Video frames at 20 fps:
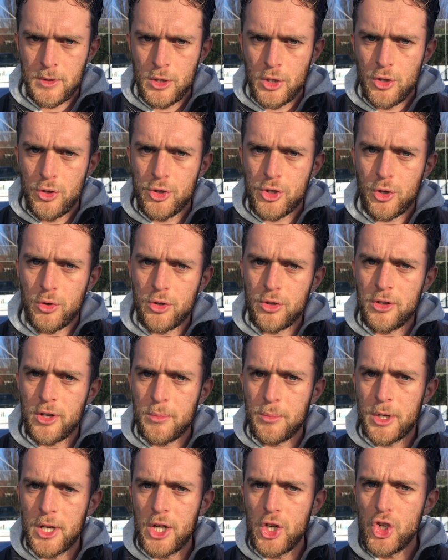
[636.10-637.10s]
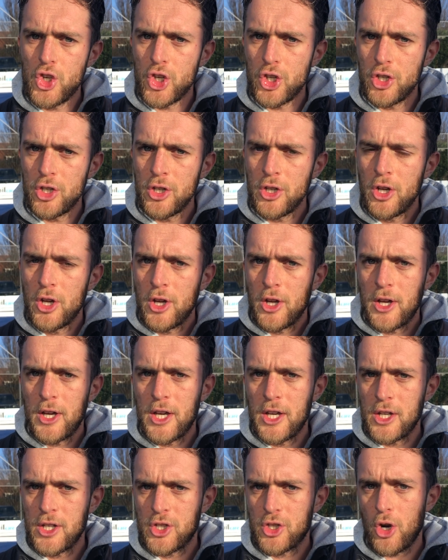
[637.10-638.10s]
So the termination
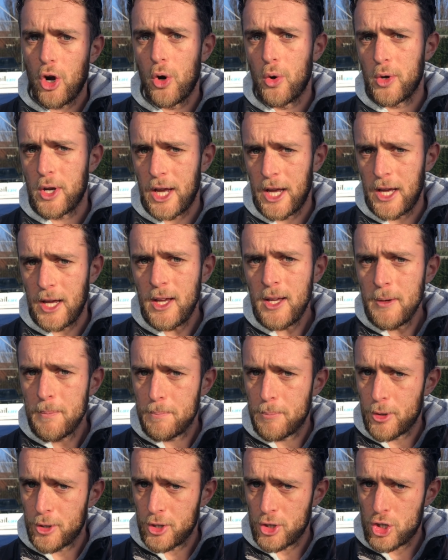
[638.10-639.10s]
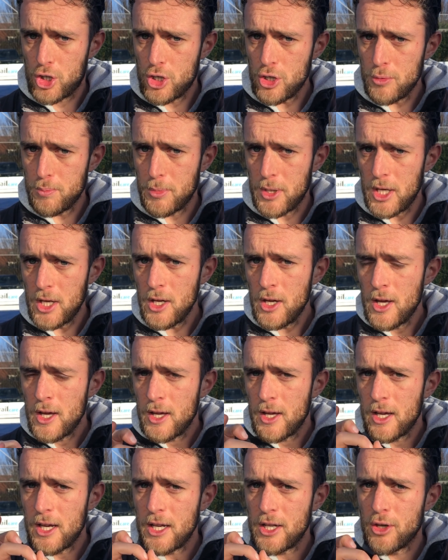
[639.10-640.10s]
is okay, but it should be
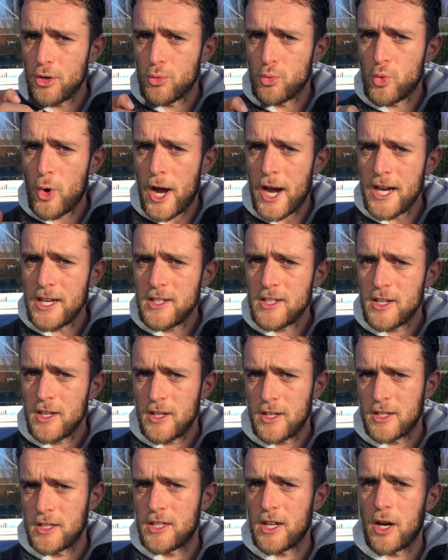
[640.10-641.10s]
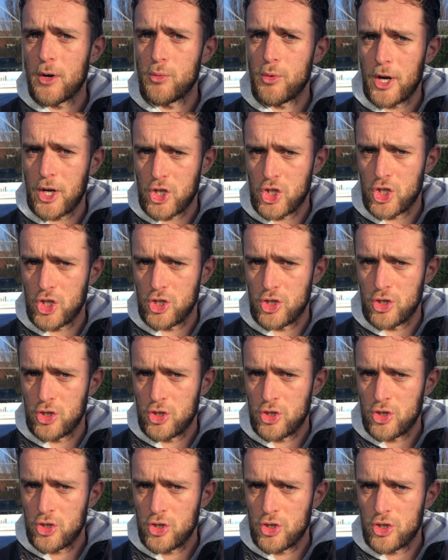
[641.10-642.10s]
in the right direction.
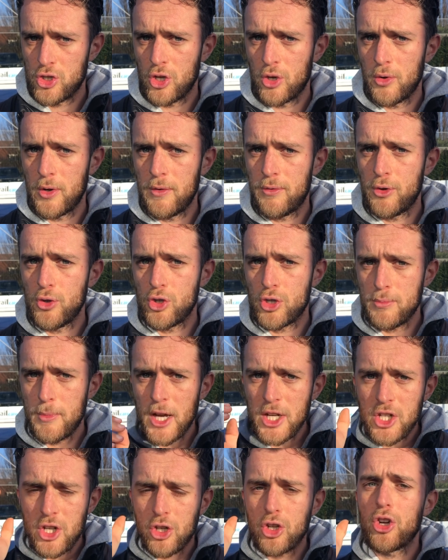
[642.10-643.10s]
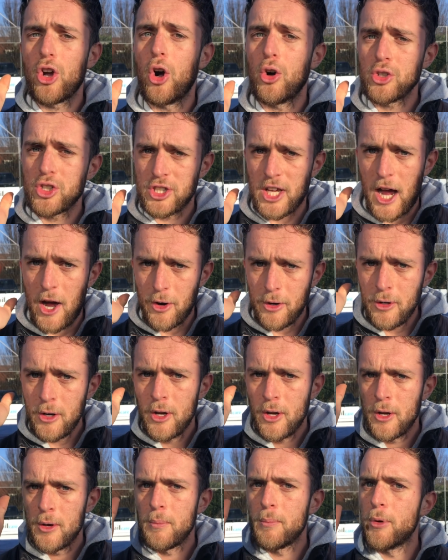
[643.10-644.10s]
So if you smash, it goes down,
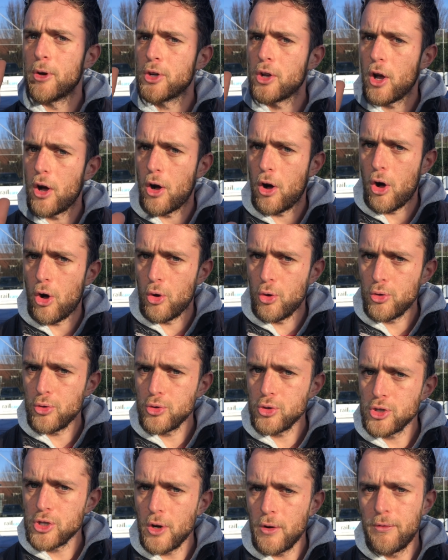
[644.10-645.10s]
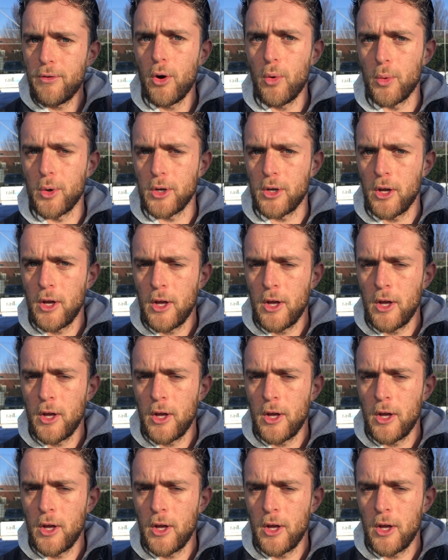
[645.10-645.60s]
but also forward.